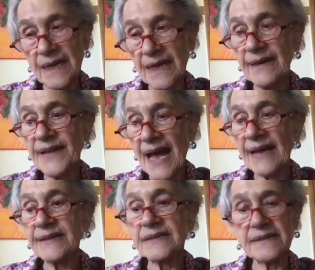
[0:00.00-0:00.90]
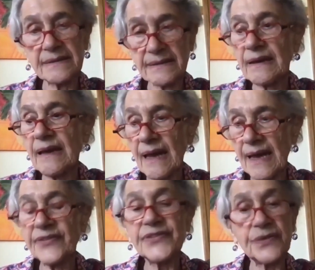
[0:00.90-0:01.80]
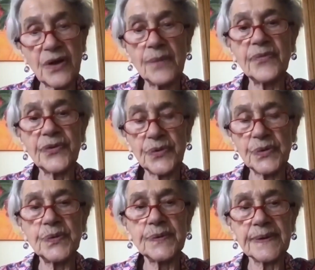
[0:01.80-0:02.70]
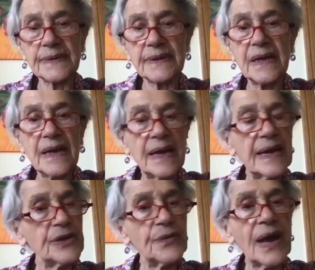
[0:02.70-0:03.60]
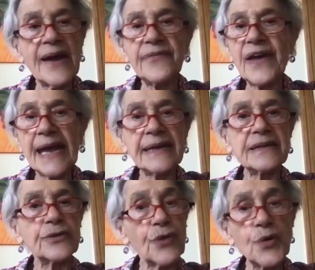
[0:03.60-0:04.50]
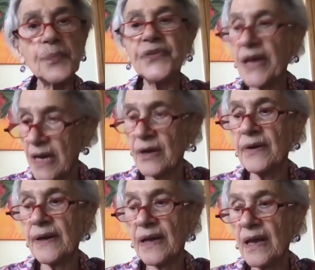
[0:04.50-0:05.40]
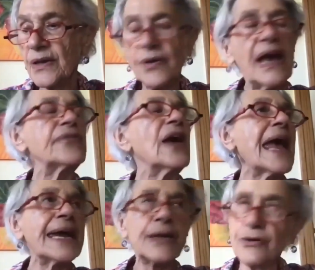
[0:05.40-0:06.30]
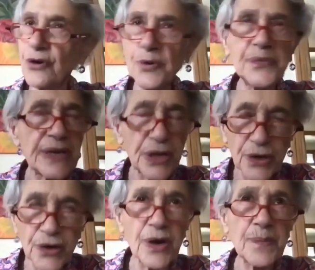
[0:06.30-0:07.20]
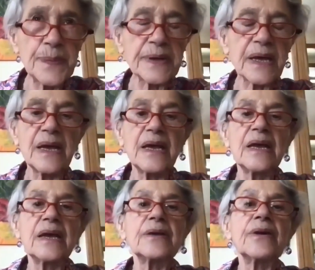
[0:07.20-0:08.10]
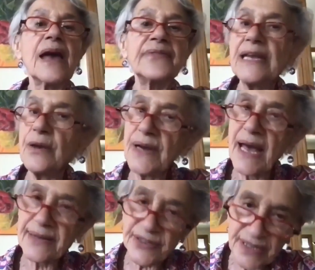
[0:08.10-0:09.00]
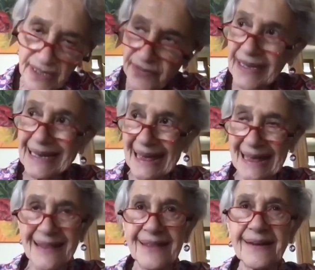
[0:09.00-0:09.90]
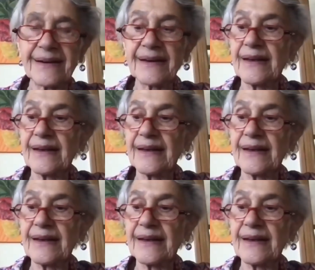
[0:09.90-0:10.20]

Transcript: And that has to come through. And you have hate groups here. You have hate groups in Europe. You have neo-Nazis again.